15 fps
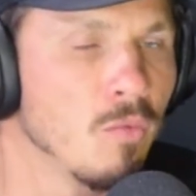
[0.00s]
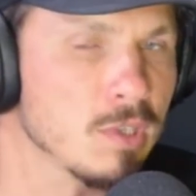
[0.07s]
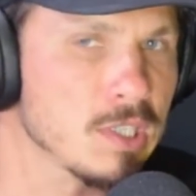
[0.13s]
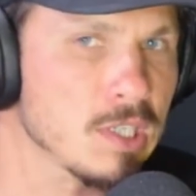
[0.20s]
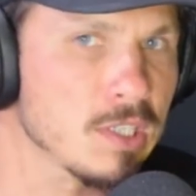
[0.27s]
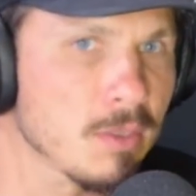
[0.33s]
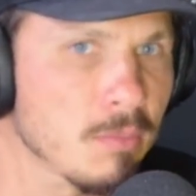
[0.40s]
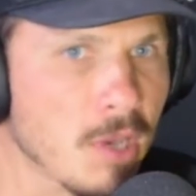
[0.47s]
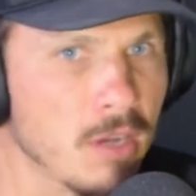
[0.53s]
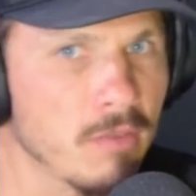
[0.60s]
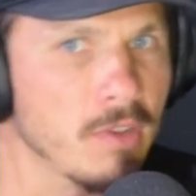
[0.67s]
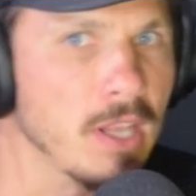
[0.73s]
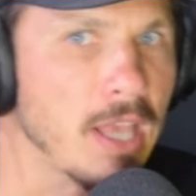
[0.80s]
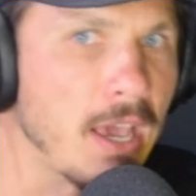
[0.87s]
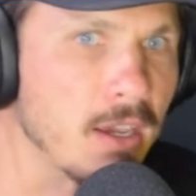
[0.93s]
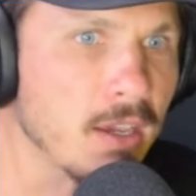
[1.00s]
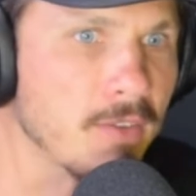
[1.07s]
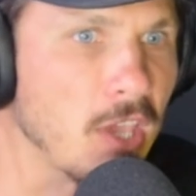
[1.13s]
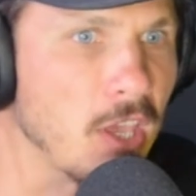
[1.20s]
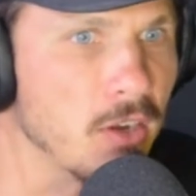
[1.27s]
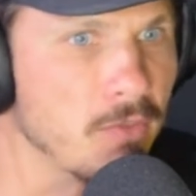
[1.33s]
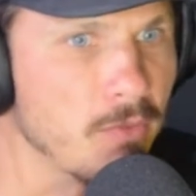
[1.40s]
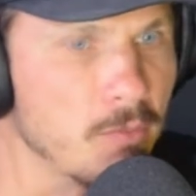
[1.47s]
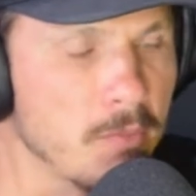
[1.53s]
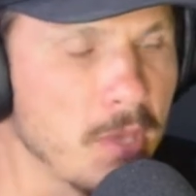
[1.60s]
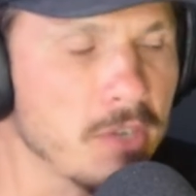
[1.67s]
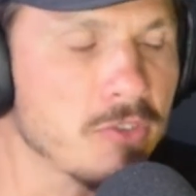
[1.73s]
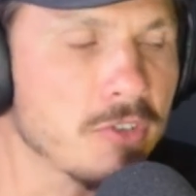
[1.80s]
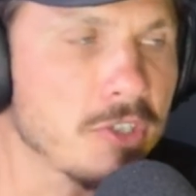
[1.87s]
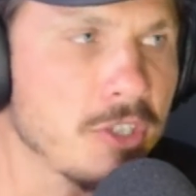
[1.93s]
Was there some kind of a lack again of
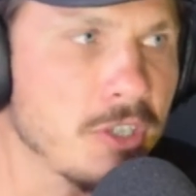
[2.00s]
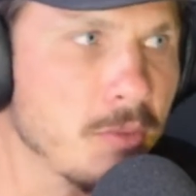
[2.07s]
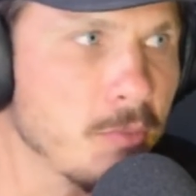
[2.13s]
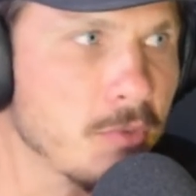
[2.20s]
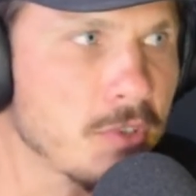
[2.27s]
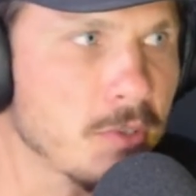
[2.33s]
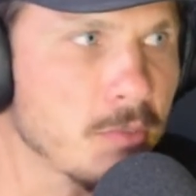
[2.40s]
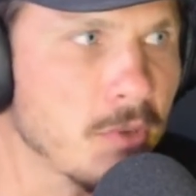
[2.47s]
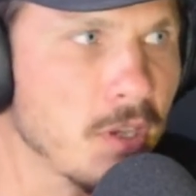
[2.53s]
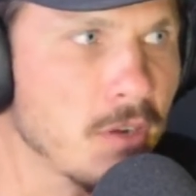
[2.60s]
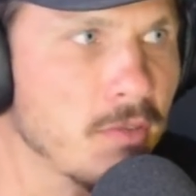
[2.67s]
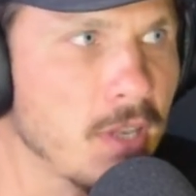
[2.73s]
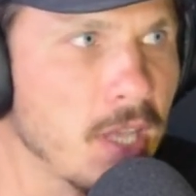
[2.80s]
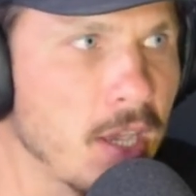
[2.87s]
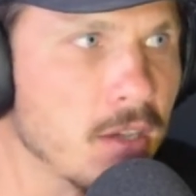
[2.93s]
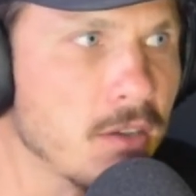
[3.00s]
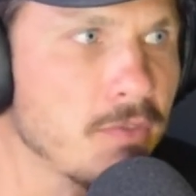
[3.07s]
mentorship or some kind of lack